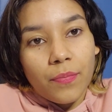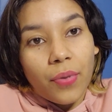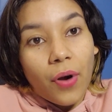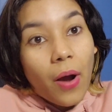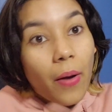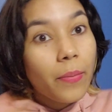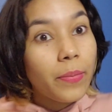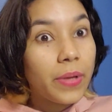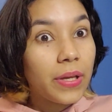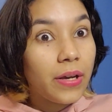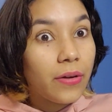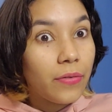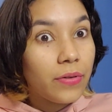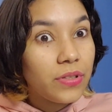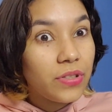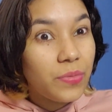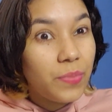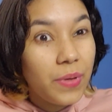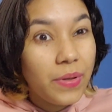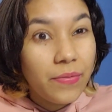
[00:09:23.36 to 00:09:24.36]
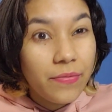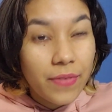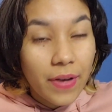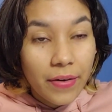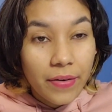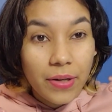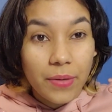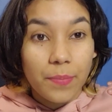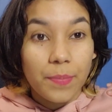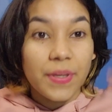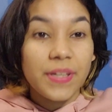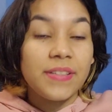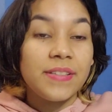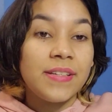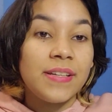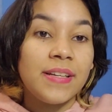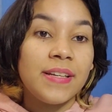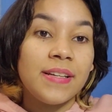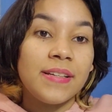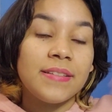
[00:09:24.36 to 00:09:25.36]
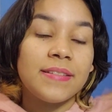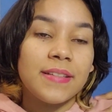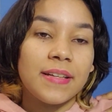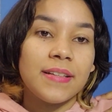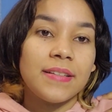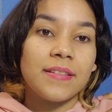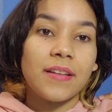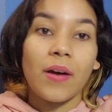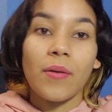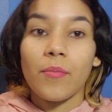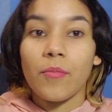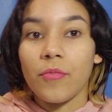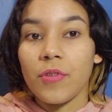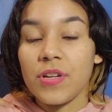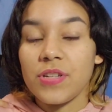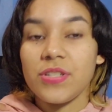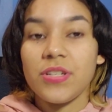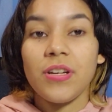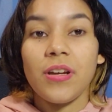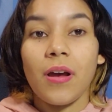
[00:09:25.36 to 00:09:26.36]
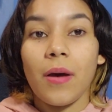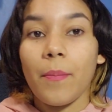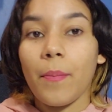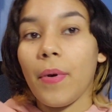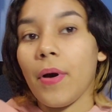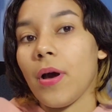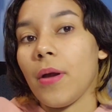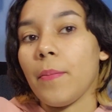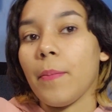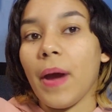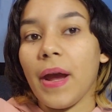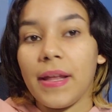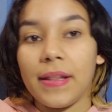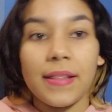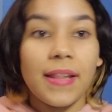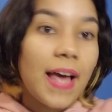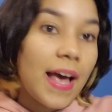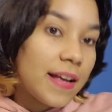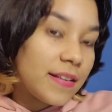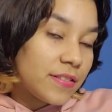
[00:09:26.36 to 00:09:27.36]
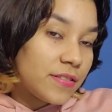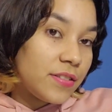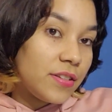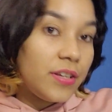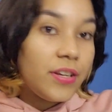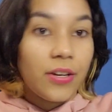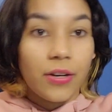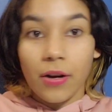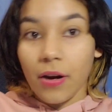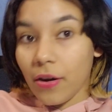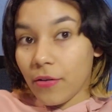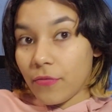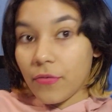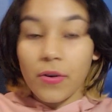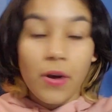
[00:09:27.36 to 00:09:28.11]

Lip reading: probably going to be very busy, since I'm reaching upon my last year of